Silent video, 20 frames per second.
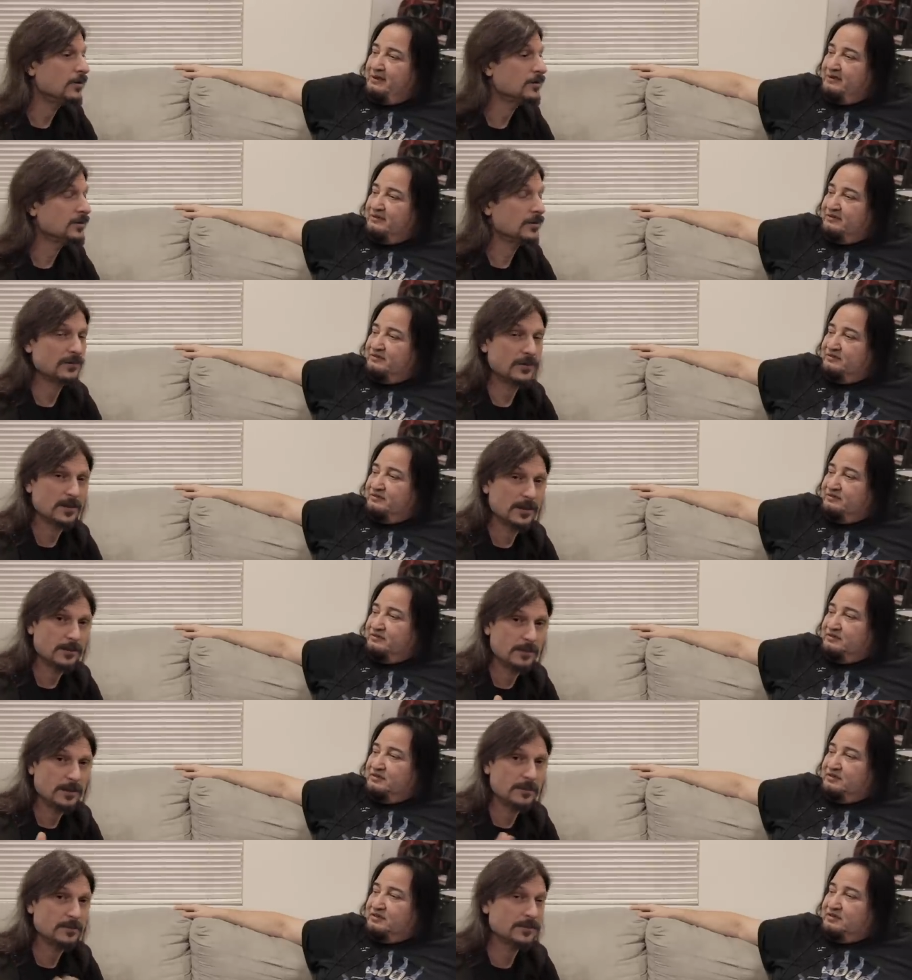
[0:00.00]
Speaker 1: also
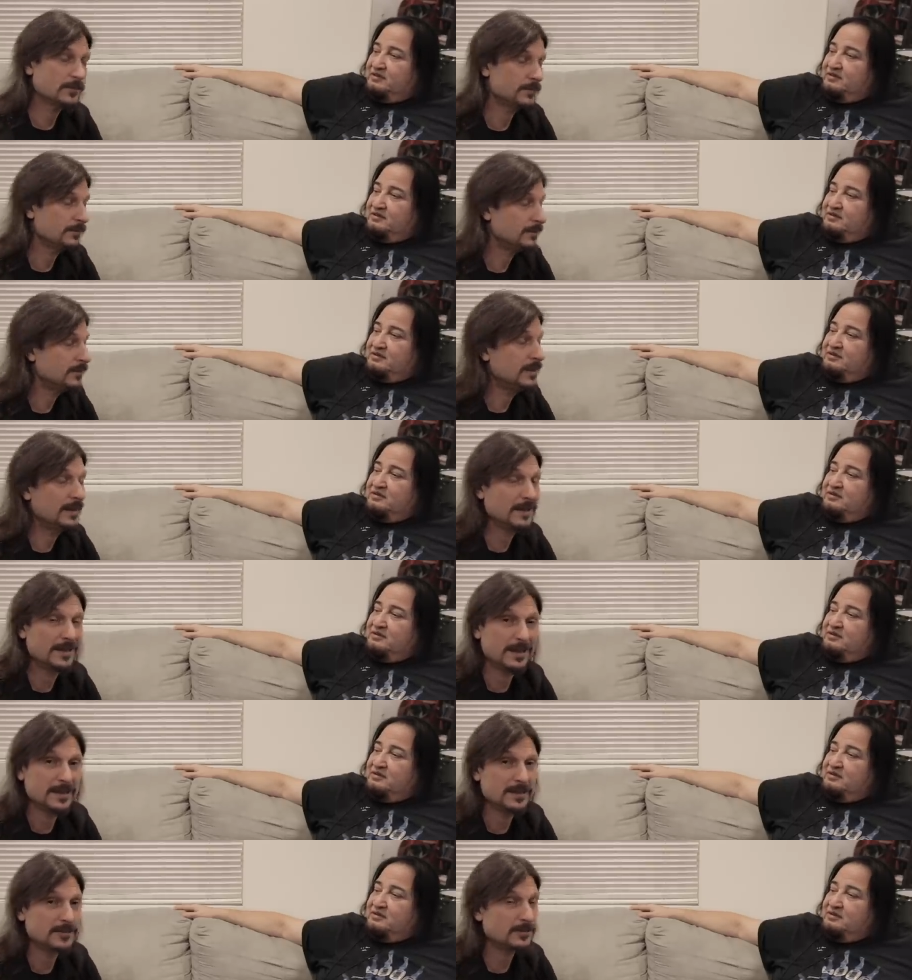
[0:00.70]
for the people,
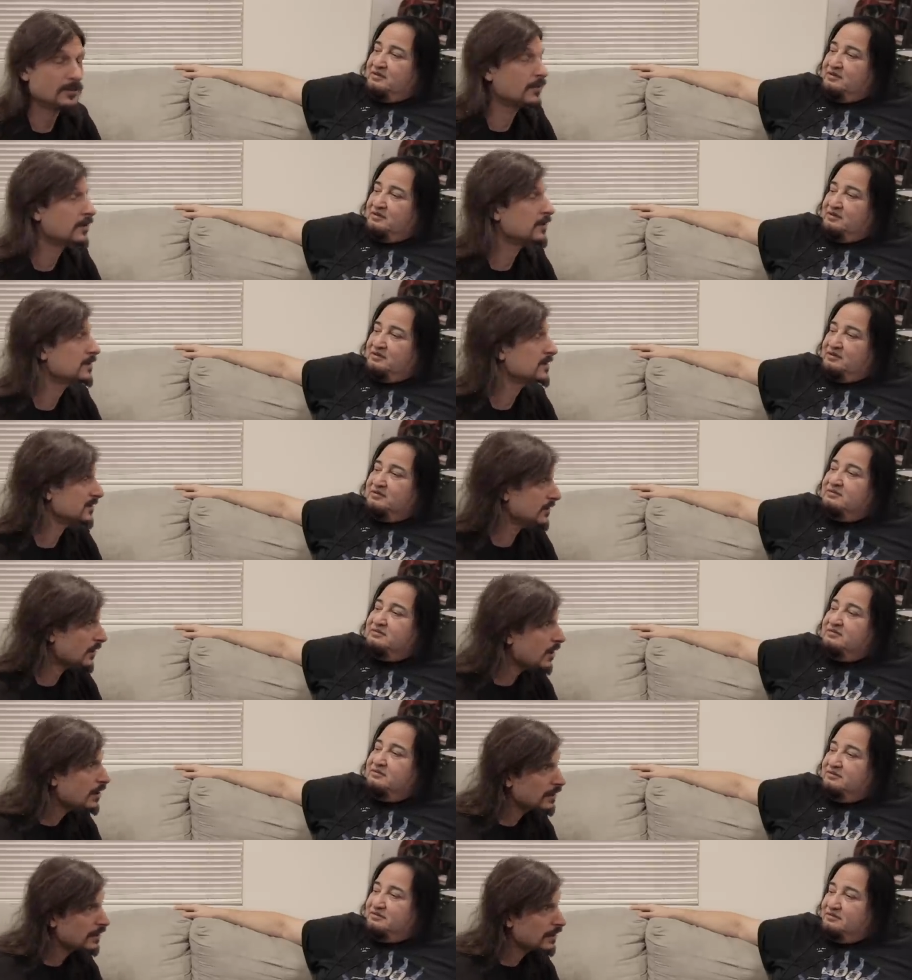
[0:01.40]
the kids who are
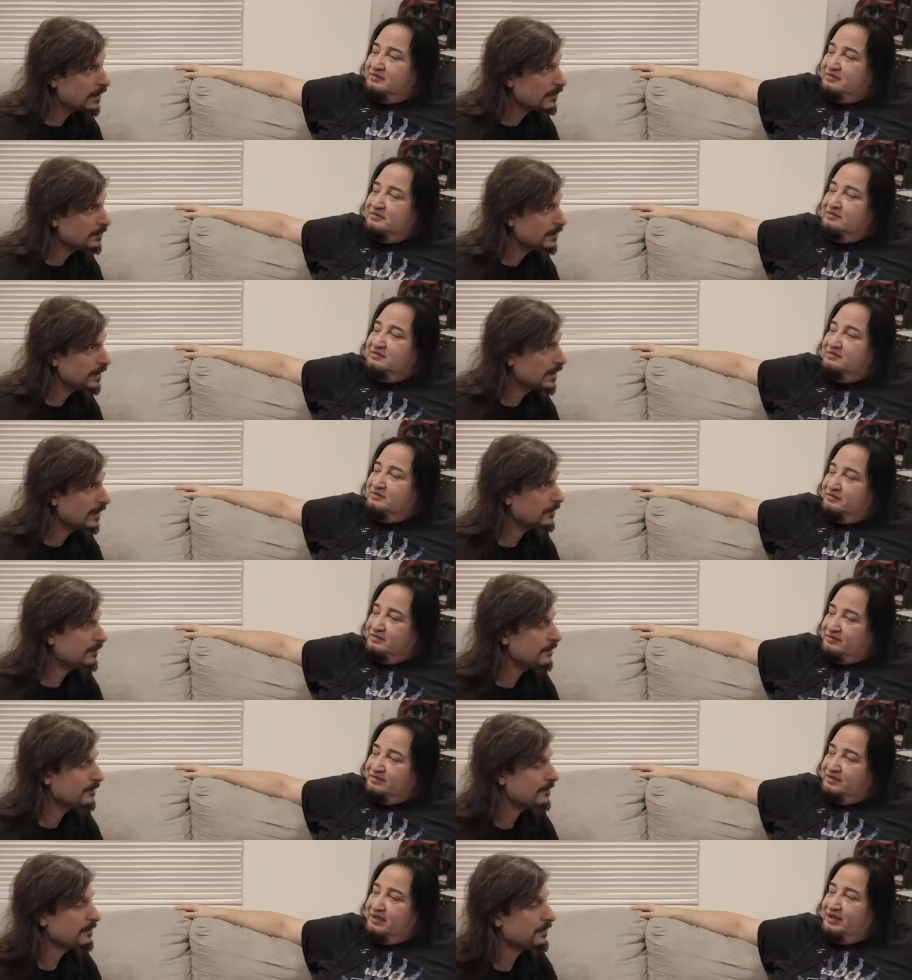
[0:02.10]
starting out
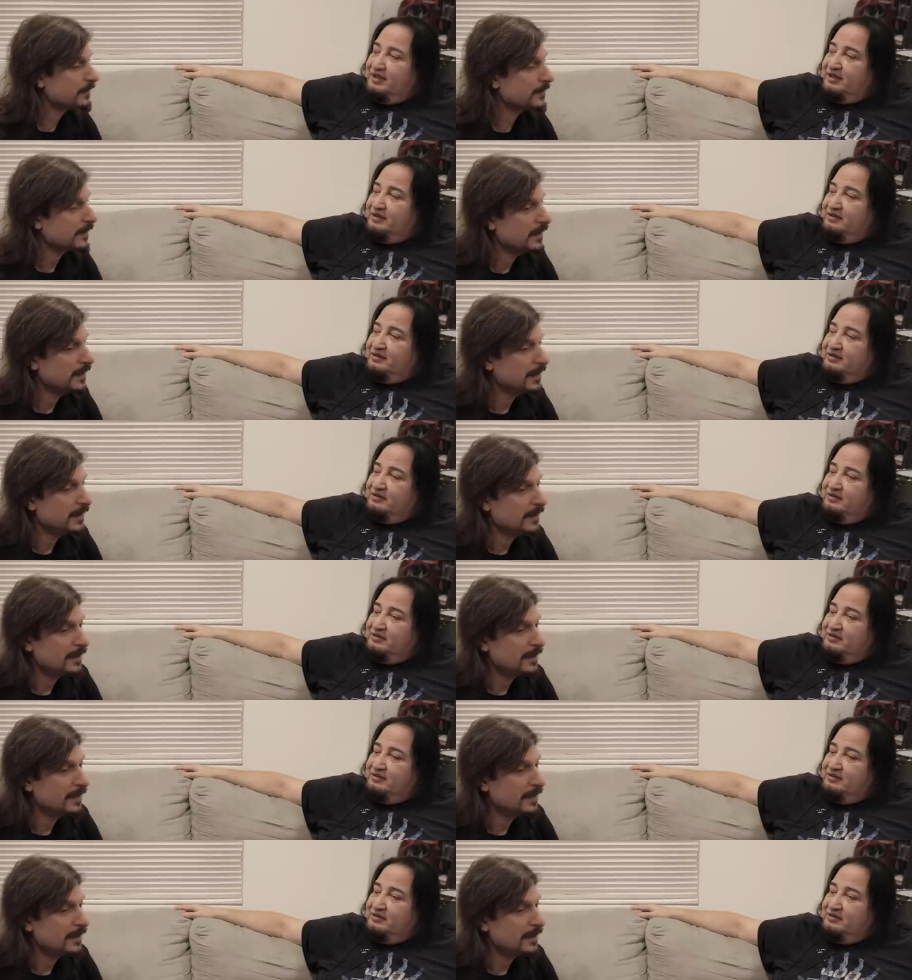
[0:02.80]
now. Yeah.